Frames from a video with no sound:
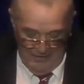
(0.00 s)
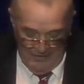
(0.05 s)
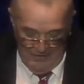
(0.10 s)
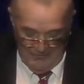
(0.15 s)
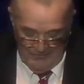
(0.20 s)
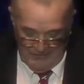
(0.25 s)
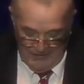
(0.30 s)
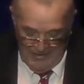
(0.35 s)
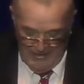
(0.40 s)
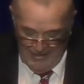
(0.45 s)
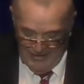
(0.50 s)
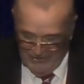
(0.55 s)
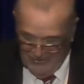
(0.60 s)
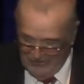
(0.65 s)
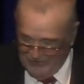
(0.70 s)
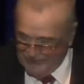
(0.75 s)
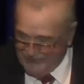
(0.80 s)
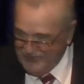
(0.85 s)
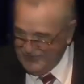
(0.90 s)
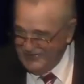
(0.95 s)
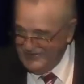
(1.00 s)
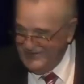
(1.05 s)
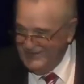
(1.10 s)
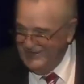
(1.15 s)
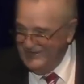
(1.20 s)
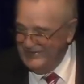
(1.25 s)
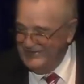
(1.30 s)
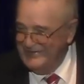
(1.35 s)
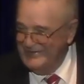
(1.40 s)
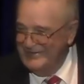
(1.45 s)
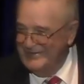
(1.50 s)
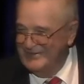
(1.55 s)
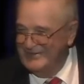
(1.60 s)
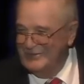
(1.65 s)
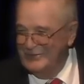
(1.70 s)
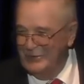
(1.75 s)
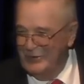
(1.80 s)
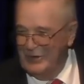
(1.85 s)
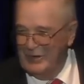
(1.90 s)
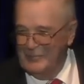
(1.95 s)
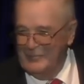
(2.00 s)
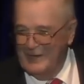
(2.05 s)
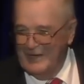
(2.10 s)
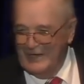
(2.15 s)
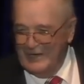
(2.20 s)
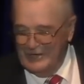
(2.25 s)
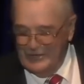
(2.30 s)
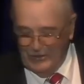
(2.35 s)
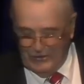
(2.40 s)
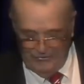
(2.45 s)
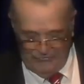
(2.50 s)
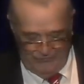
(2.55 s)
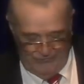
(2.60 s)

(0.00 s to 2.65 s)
Taylor is quarterback coach for